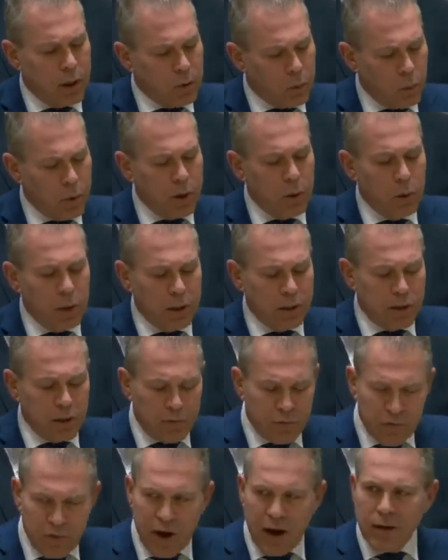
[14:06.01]
We will
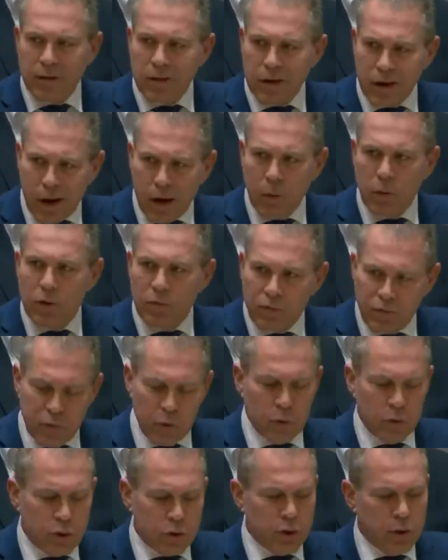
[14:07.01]
defend our
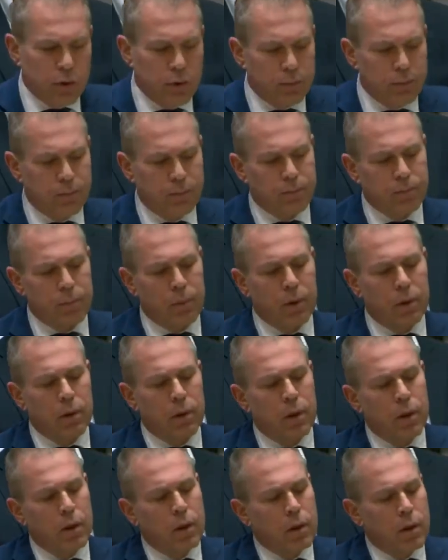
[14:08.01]
future.
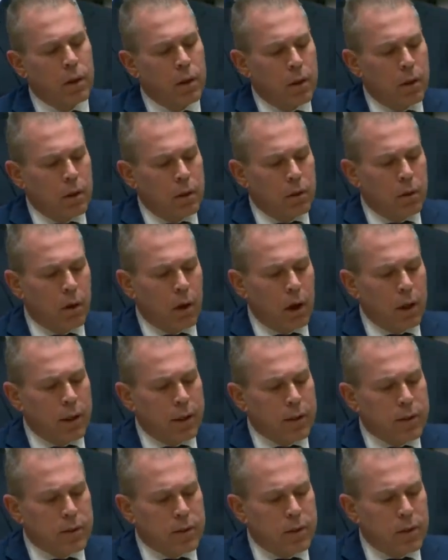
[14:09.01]

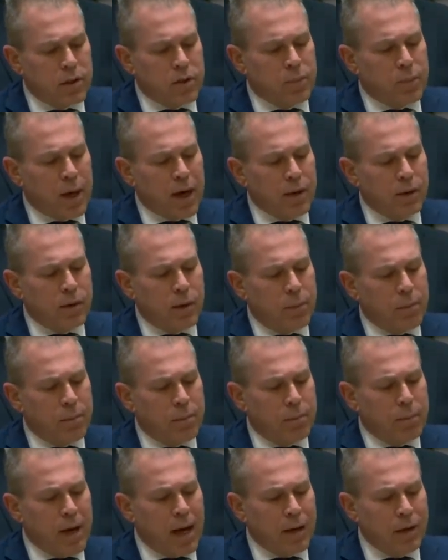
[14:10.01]
Colleagues, despite the
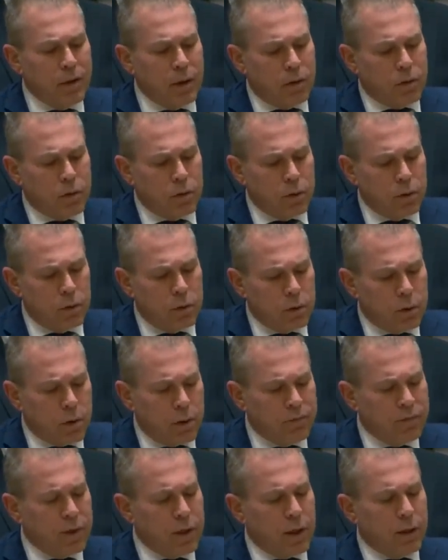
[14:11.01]
magnitude
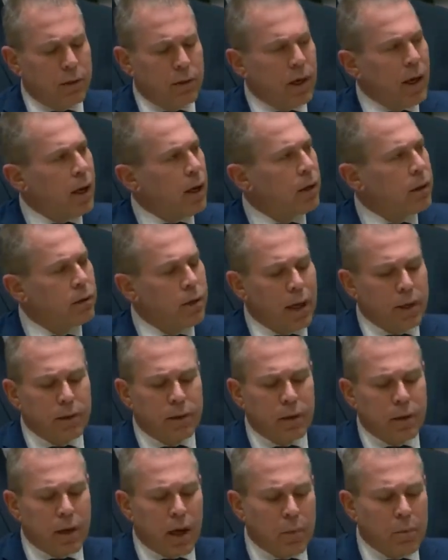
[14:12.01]
of the attack,
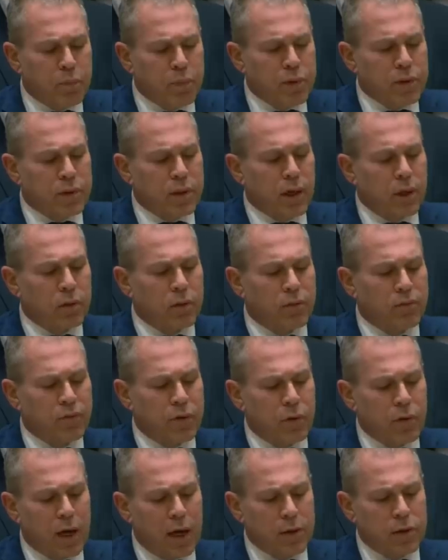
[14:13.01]
99% of
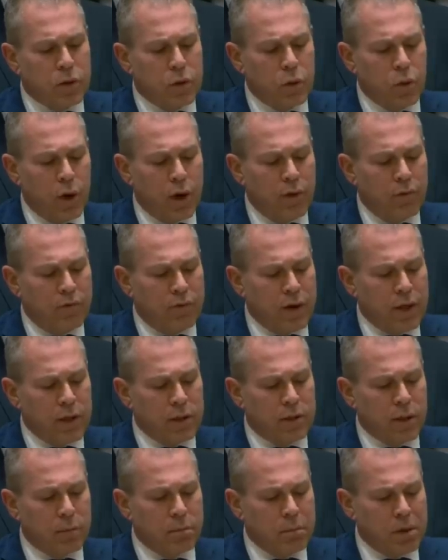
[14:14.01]
Iran's
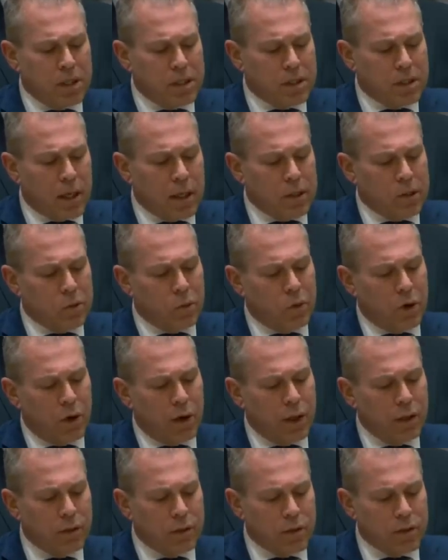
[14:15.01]
UAVs and missiles were
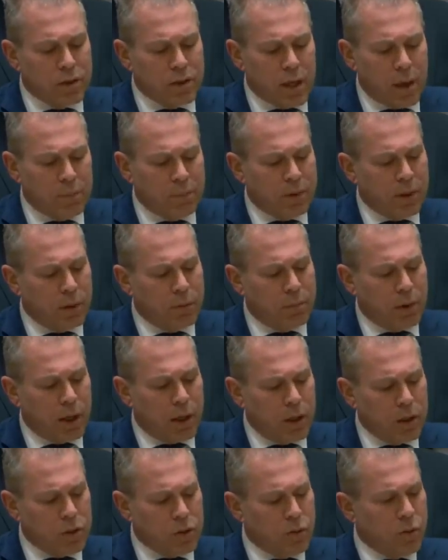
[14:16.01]
intercepted by
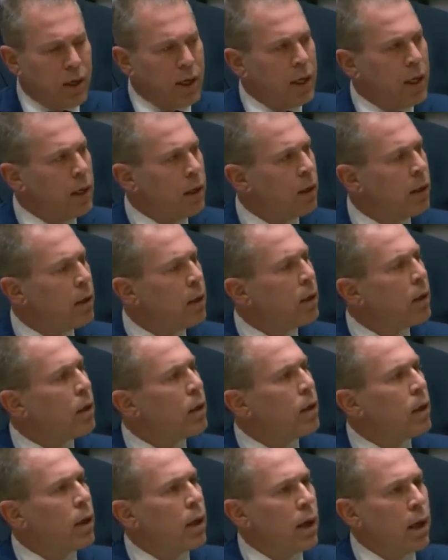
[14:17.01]
Israel
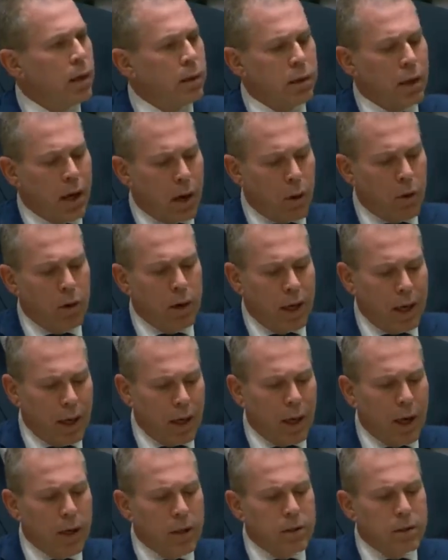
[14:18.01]
and our
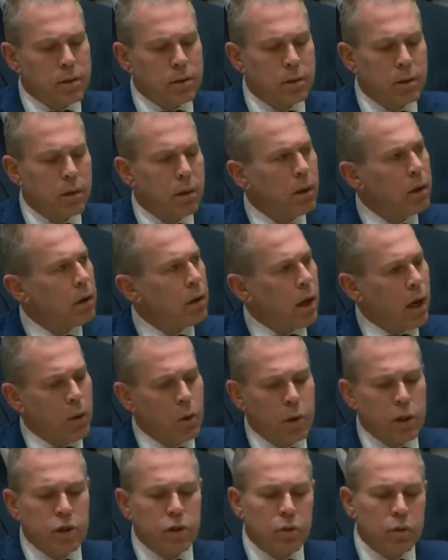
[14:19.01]
allies. I
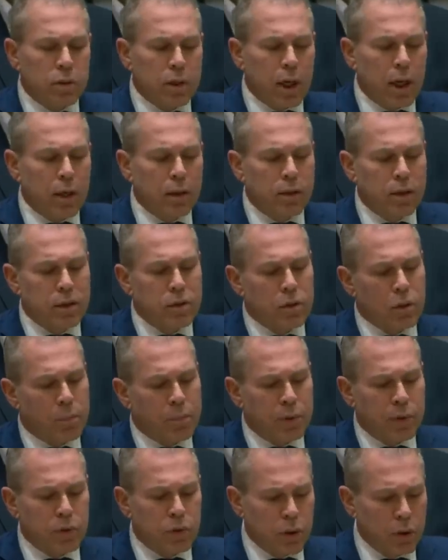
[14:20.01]
wish to take this
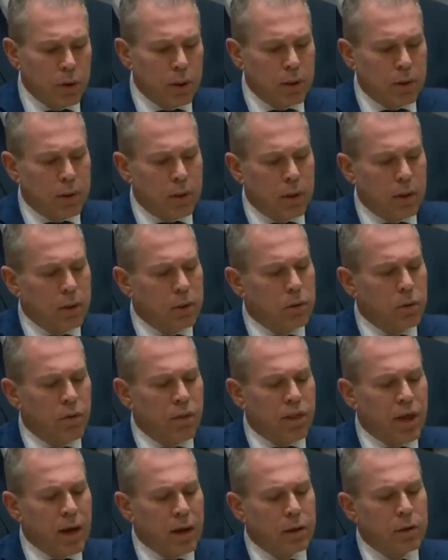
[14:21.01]
opportunity to
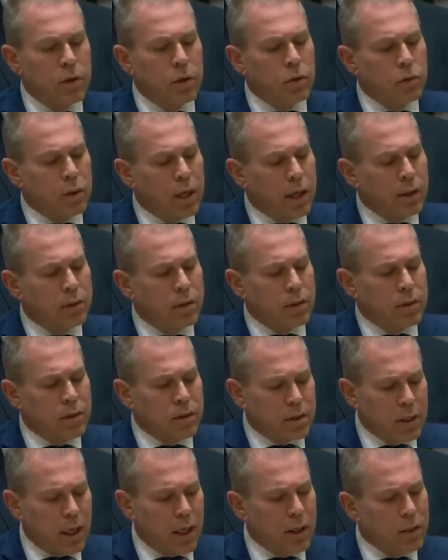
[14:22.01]
thank the United
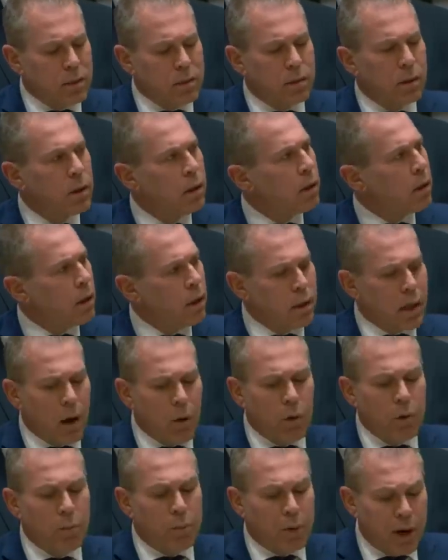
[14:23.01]
States and
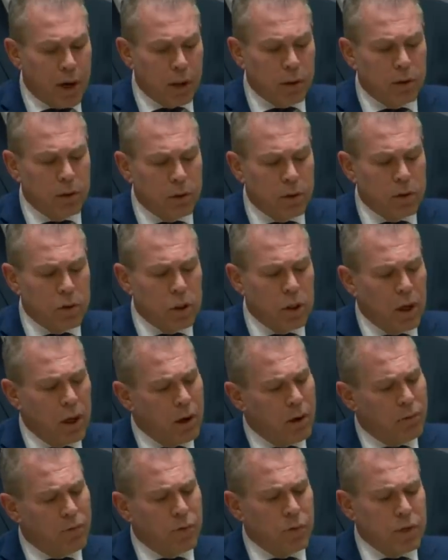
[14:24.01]
our partners
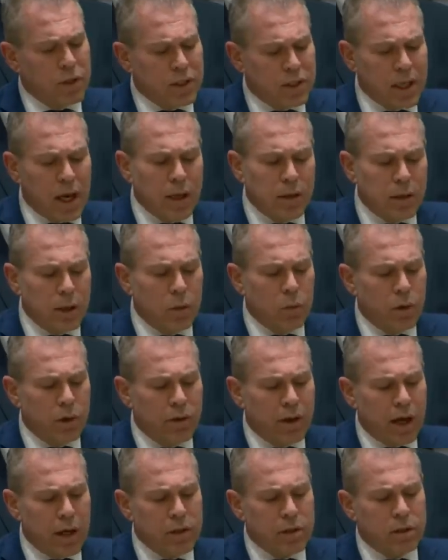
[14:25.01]
for standing
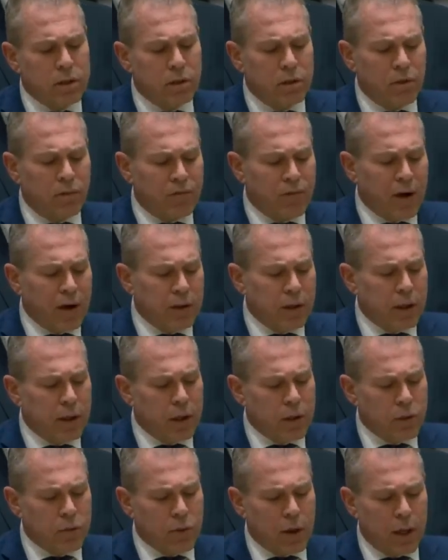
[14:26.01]
with us in defending
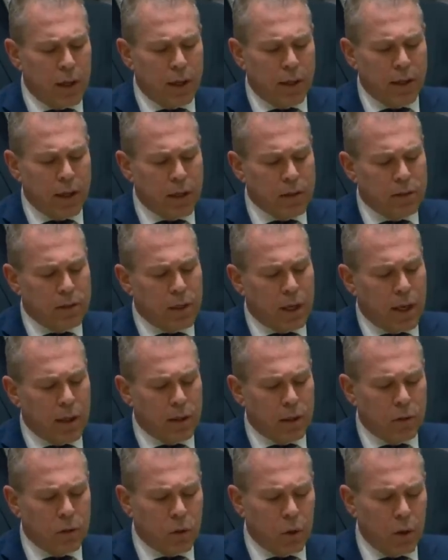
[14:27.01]
Israel against the
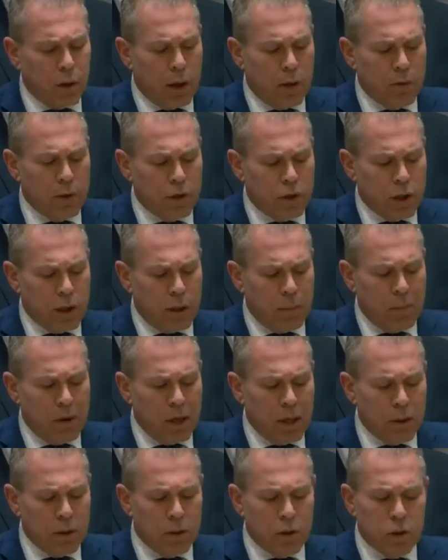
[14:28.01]
Ayatollah regime
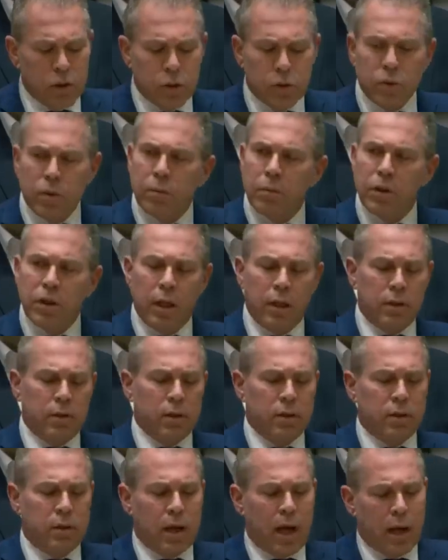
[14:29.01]
indiscriminate
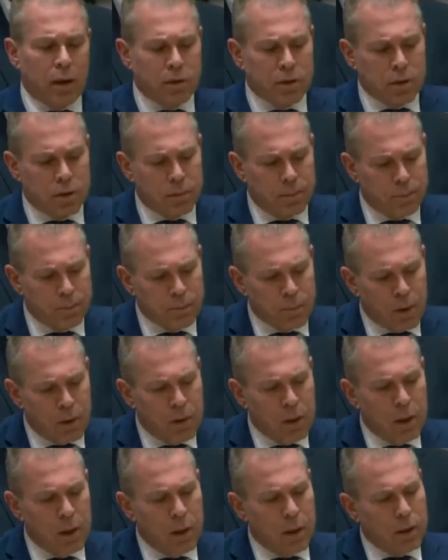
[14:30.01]
attacks.
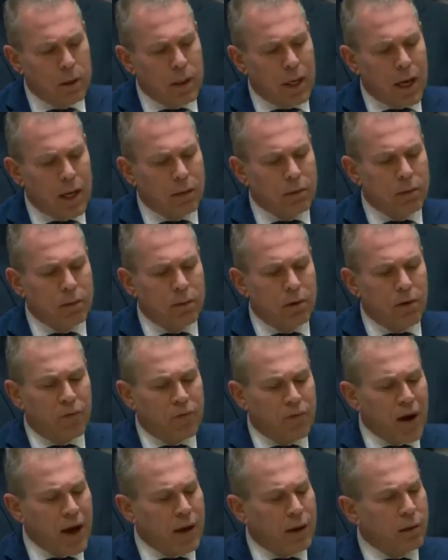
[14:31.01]
Yet, the
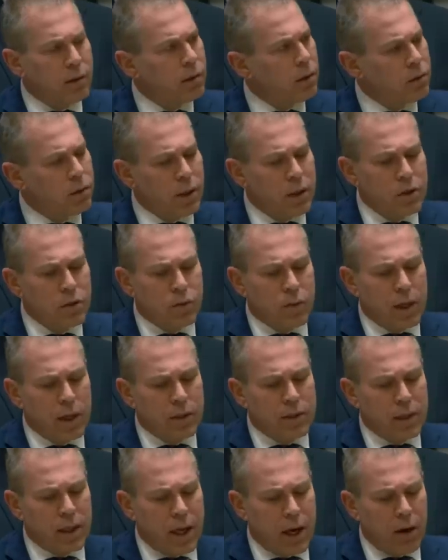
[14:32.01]
fact that
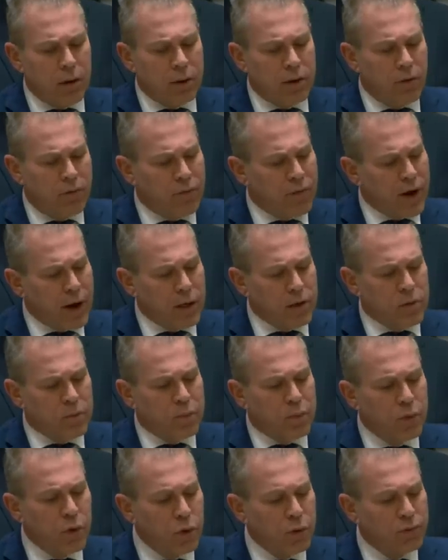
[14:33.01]
Israel's air defense
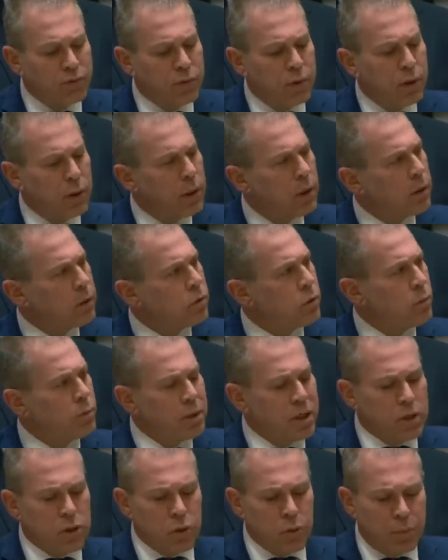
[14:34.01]
proved to
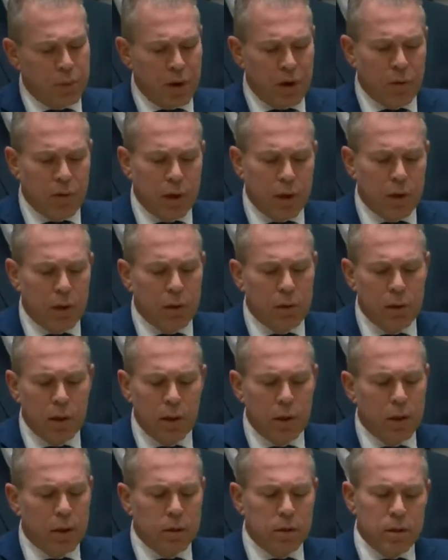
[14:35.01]
be superior
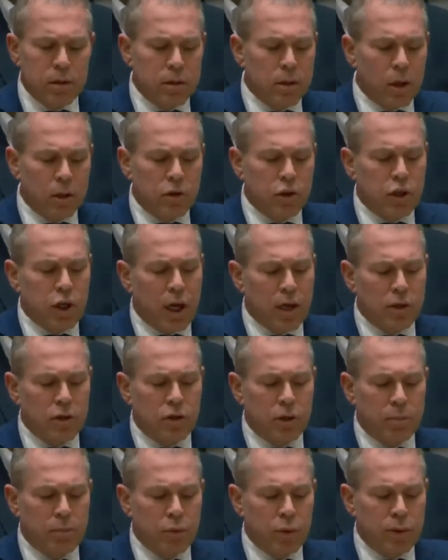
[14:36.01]
does not
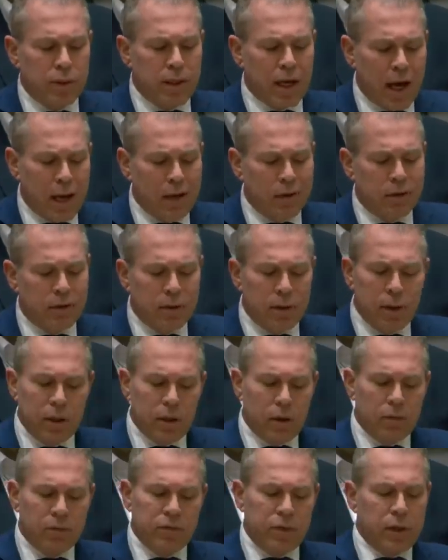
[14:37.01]
change the
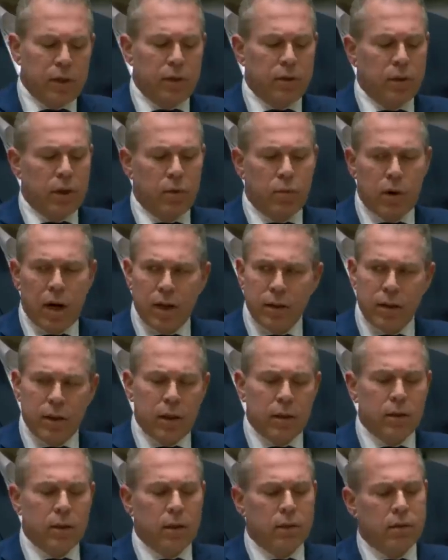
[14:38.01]
brutality of the
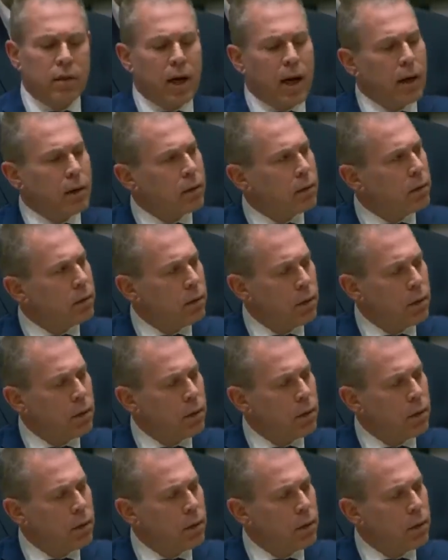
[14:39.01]
Iranian attack.